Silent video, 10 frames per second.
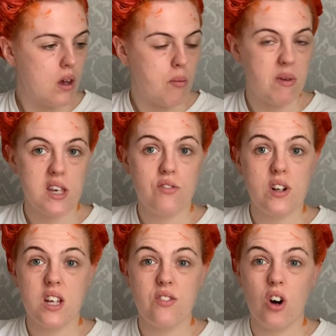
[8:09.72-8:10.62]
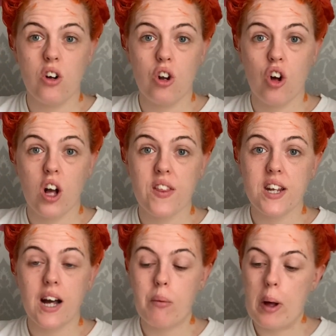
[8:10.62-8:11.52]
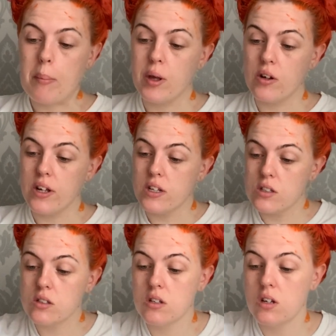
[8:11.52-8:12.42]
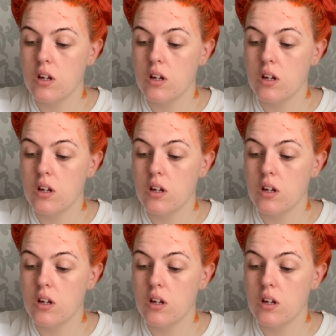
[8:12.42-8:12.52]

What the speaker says: Maybe even leave it on longer than an hour, to be honest.